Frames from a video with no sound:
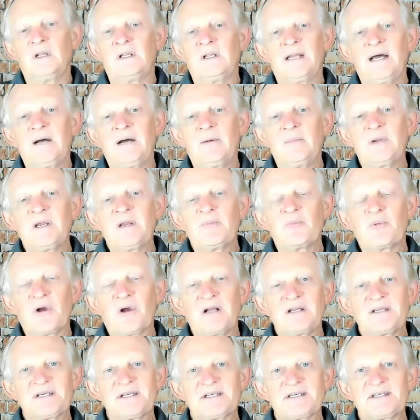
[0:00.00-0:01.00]
and how many
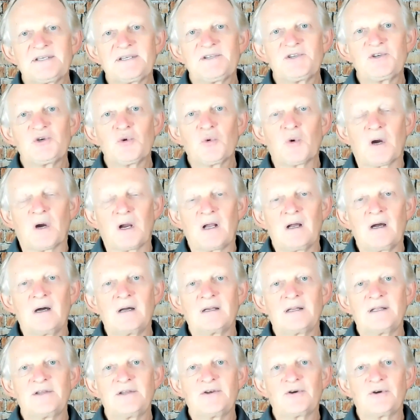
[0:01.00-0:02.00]
projects did you work
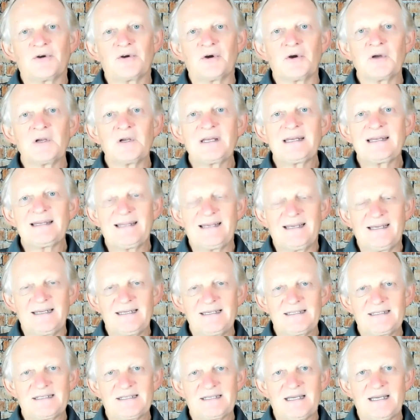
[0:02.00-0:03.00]
on in your early
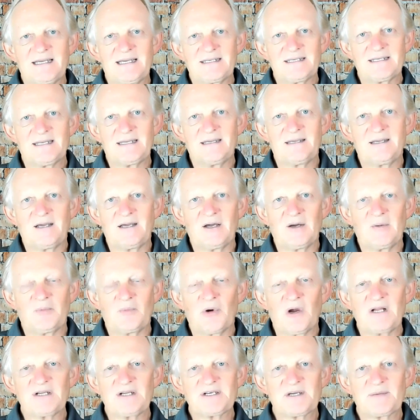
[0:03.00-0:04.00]
days as a
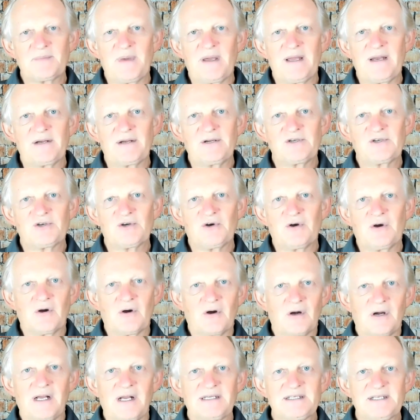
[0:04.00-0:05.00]
project manager
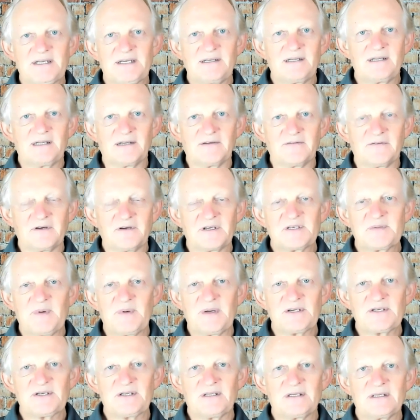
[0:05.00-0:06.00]
or as a delivery
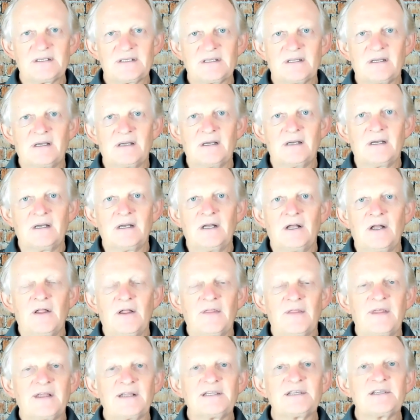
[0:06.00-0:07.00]
specialist
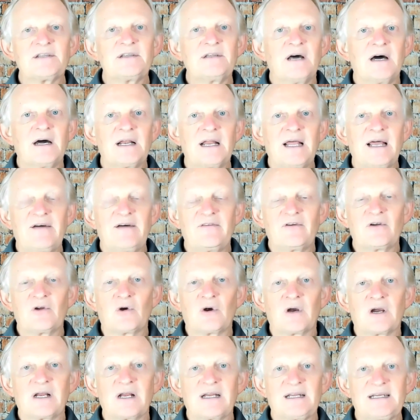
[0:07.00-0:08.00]
that did not have an
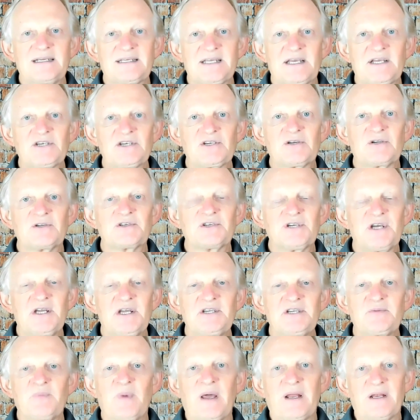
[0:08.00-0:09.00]
organizational
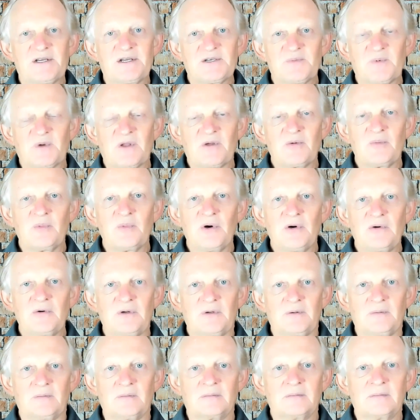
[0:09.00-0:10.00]
change management
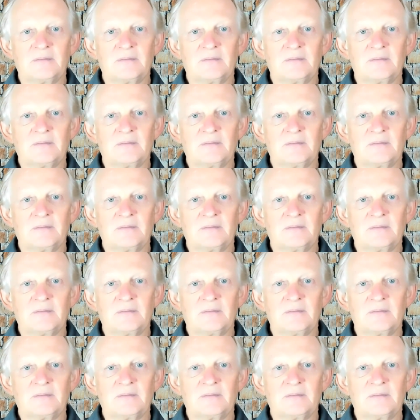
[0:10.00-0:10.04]
component?